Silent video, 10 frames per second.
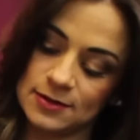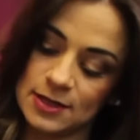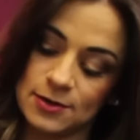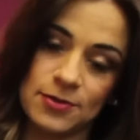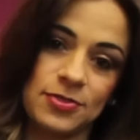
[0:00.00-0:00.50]

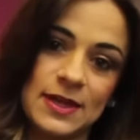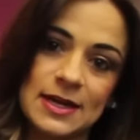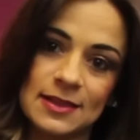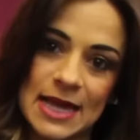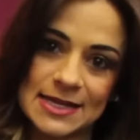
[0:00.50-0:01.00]
you know, thick
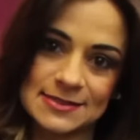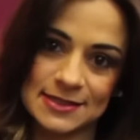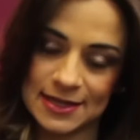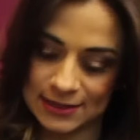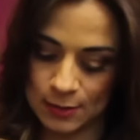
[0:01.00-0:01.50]

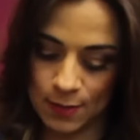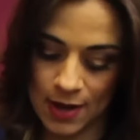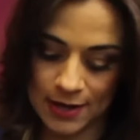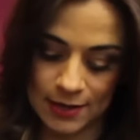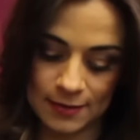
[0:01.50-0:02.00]
elastic at the
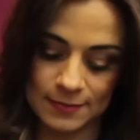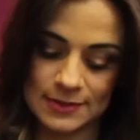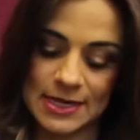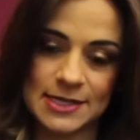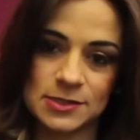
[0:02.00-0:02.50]
bottom,
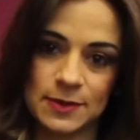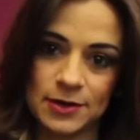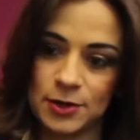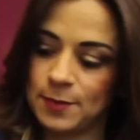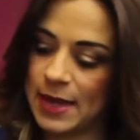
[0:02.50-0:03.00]
ties
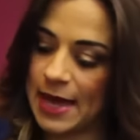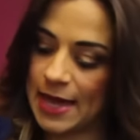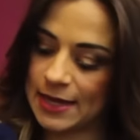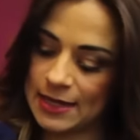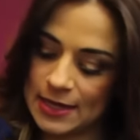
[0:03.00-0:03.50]
around your
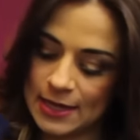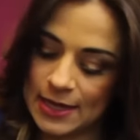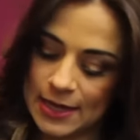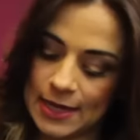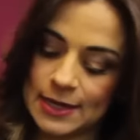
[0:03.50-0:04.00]
back,
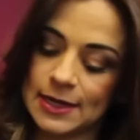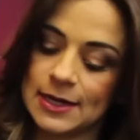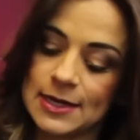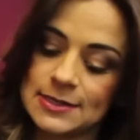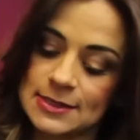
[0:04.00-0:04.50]
and
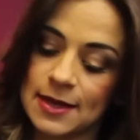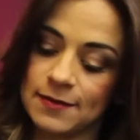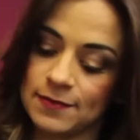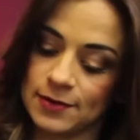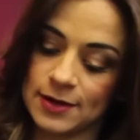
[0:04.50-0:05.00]
it is
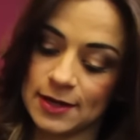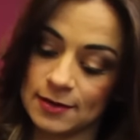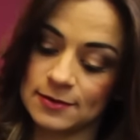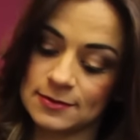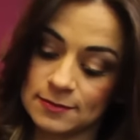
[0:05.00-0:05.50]
a very,
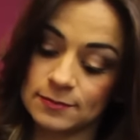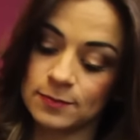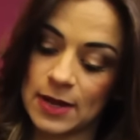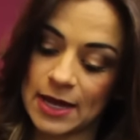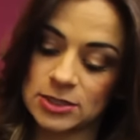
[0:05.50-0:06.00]

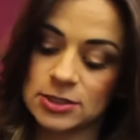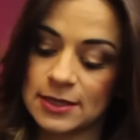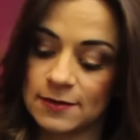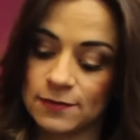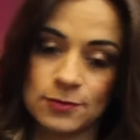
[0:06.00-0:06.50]

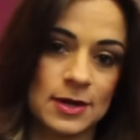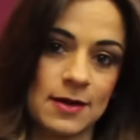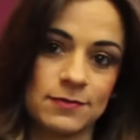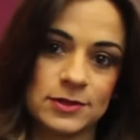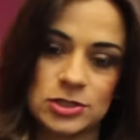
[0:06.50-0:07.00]
actually a full
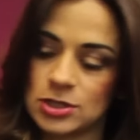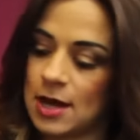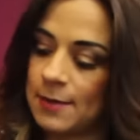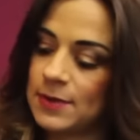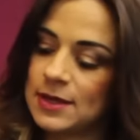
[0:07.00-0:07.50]
coverage
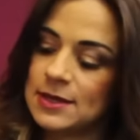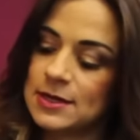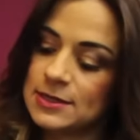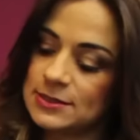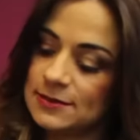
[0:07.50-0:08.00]
top.
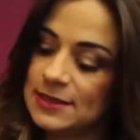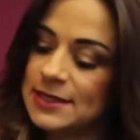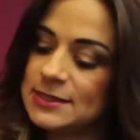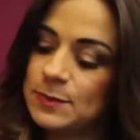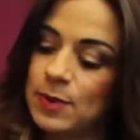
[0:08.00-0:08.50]
So
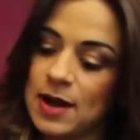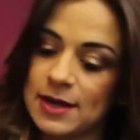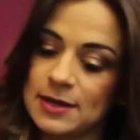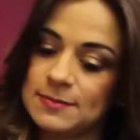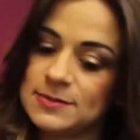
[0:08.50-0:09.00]
these
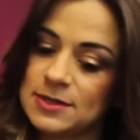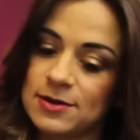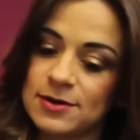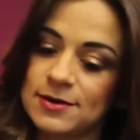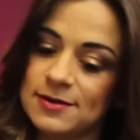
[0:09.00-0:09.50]
bottoms
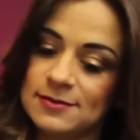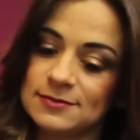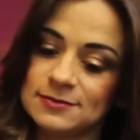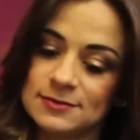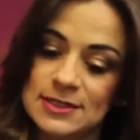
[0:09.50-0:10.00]
are,
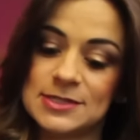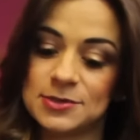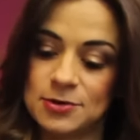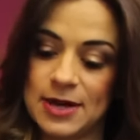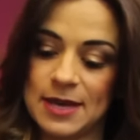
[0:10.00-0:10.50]
these
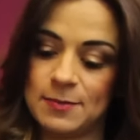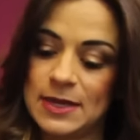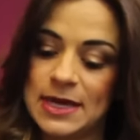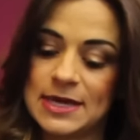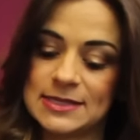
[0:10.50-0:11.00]
are great
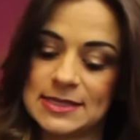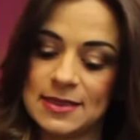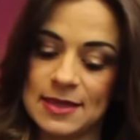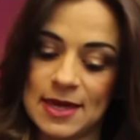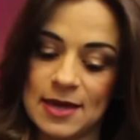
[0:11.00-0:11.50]
because
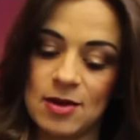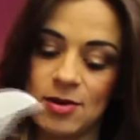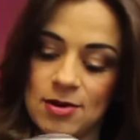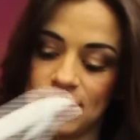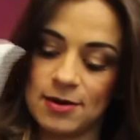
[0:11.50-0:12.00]
they
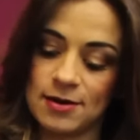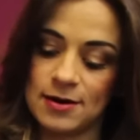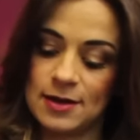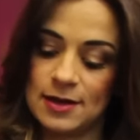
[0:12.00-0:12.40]
are,